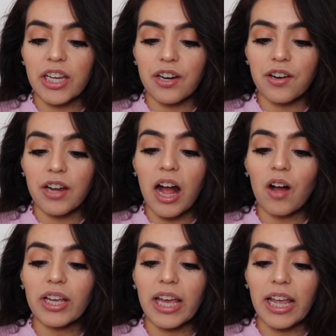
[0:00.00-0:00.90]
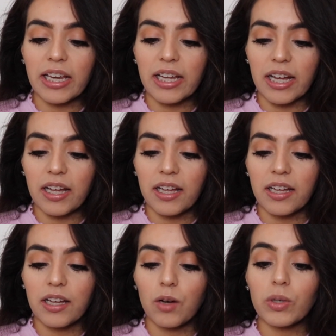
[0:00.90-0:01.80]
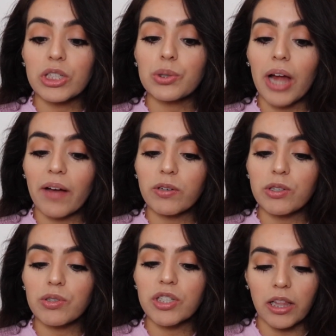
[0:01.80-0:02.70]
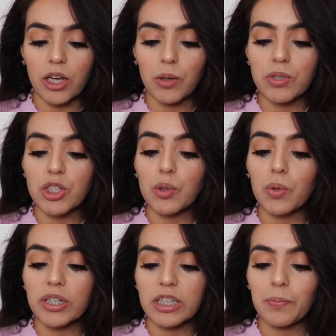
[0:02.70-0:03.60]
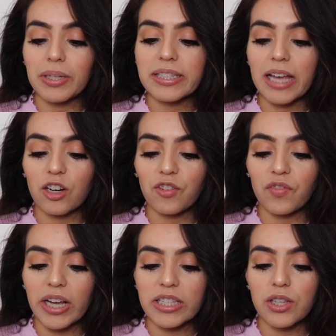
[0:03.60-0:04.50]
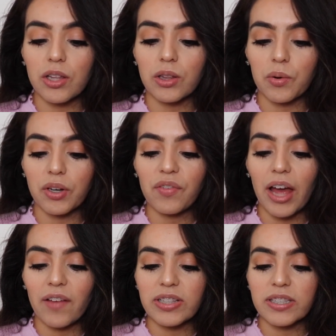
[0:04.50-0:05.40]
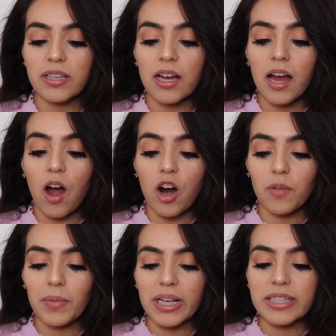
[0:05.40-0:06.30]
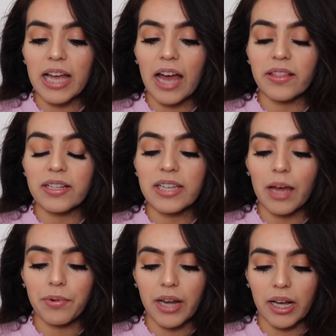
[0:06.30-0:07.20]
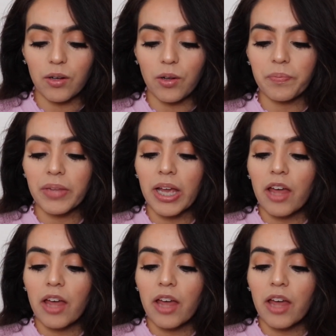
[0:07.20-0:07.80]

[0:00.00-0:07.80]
year, Elkanah would travel to Shiloh to worship and sacrifice to the Lord of Heaven's armies at the tabernacle.